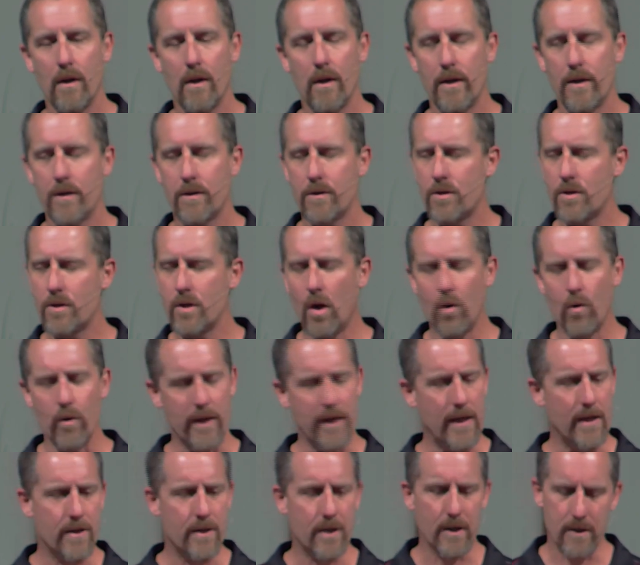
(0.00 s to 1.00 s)
So
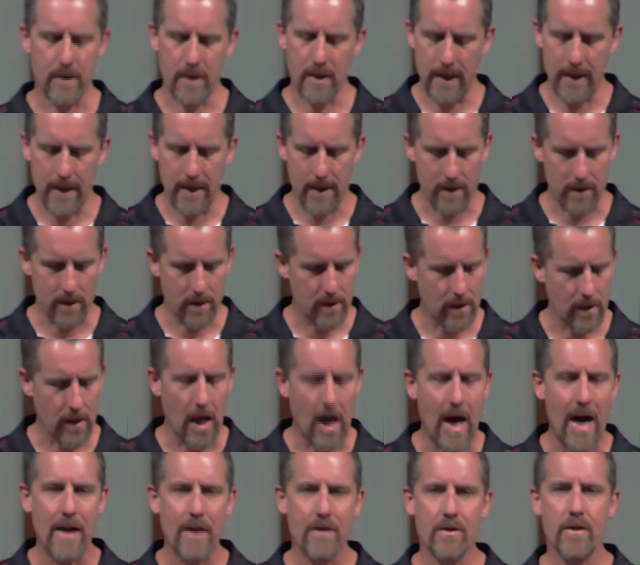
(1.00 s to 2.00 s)
easy to get
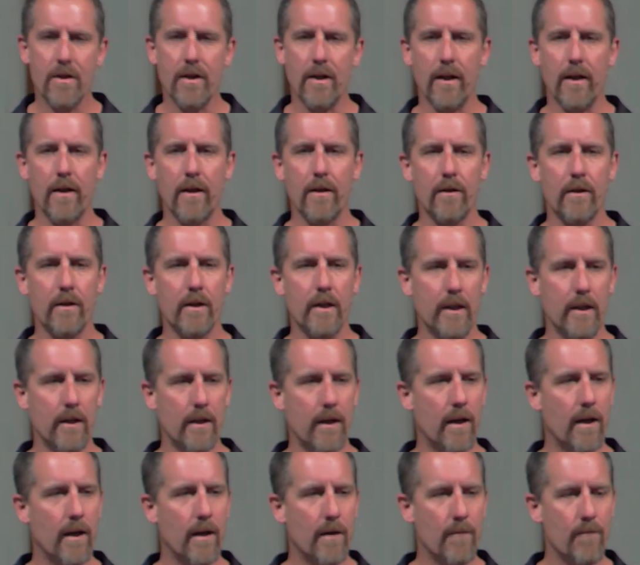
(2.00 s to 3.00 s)
lost in
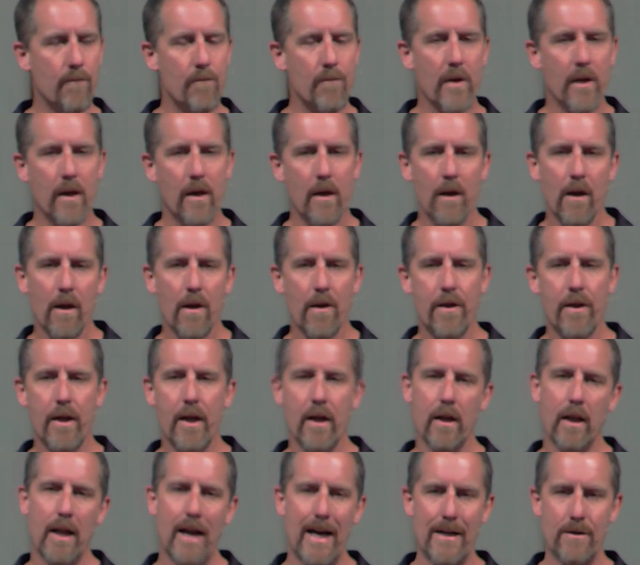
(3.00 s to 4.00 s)
the
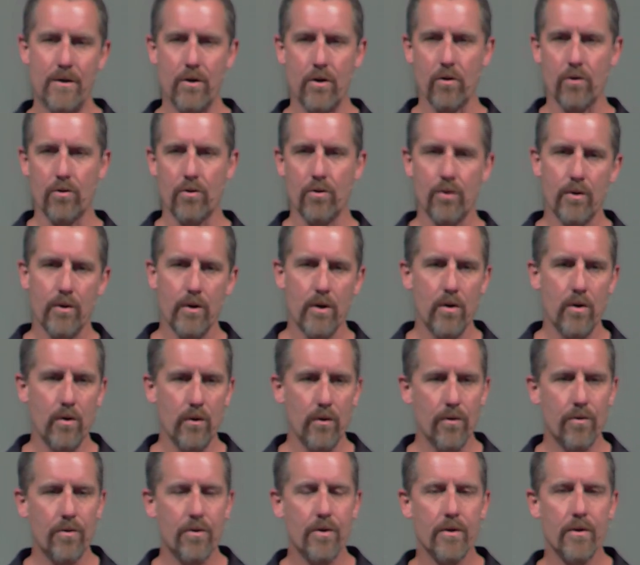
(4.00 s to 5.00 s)
theological
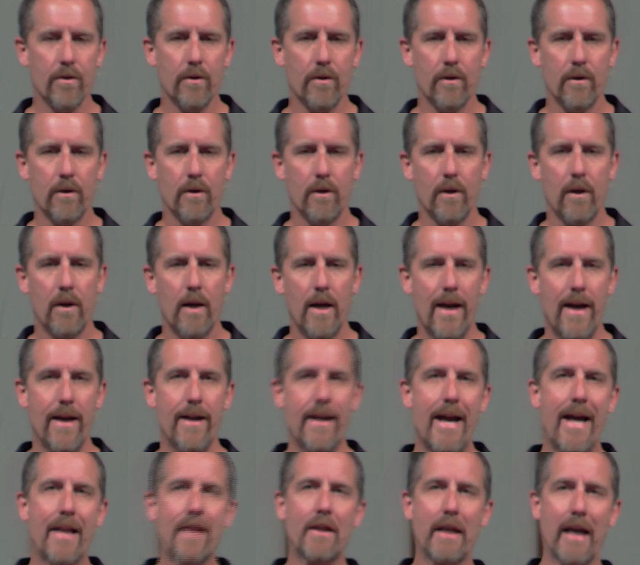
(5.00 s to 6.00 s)
truths and
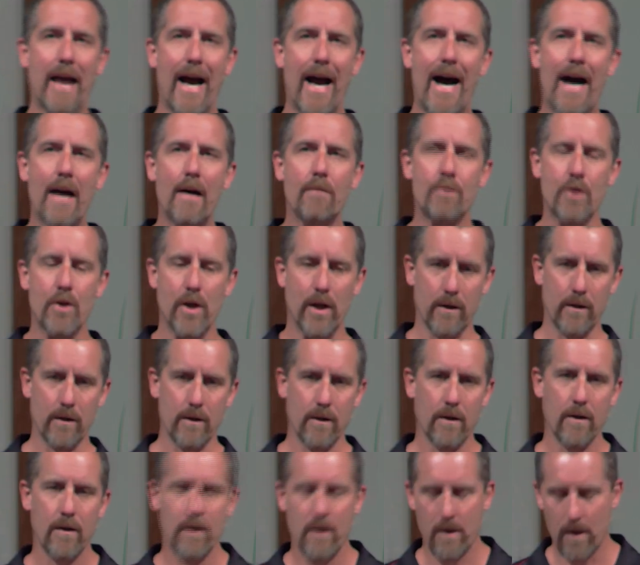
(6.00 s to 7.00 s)
not the object
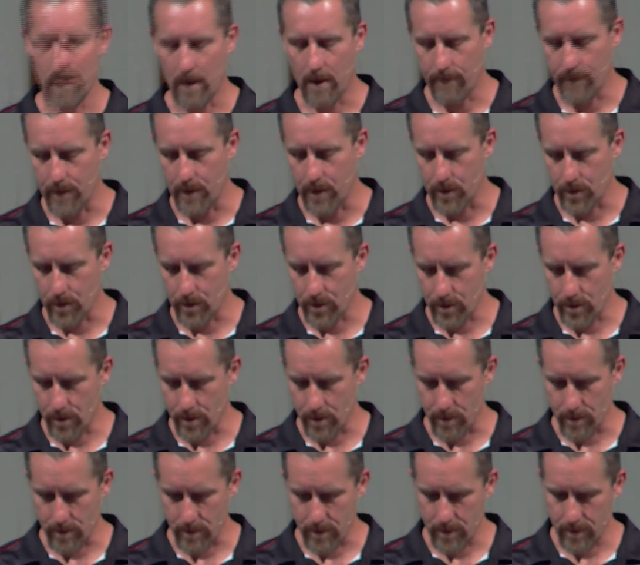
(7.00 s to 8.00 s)
of those
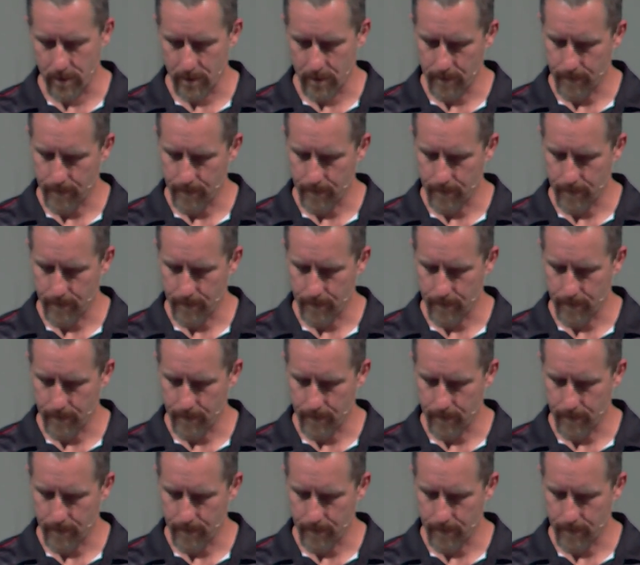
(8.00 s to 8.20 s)
truths.